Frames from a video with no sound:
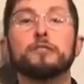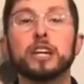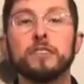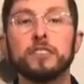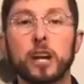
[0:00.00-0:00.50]
for
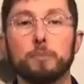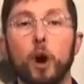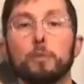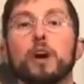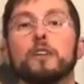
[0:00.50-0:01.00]
giving up
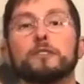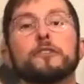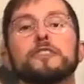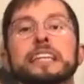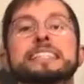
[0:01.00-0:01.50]
hope, for
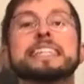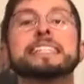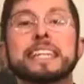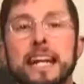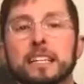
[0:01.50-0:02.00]
feeling
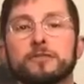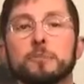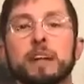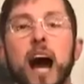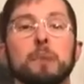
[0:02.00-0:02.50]
disconnected
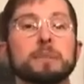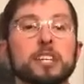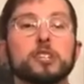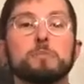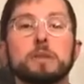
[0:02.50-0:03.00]
from God, but they
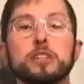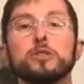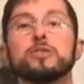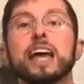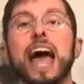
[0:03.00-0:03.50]
should be
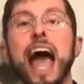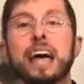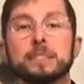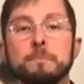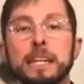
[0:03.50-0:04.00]
used
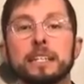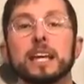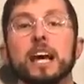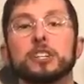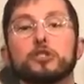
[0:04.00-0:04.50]
as a means
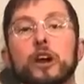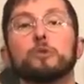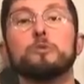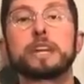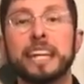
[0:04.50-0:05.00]
to try to
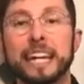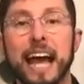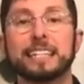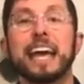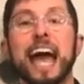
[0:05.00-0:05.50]

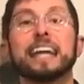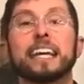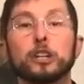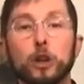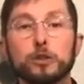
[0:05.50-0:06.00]
reconnect and
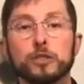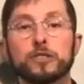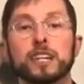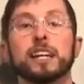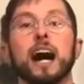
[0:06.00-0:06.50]
get closer
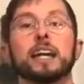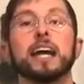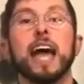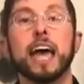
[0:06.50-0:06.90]
to God,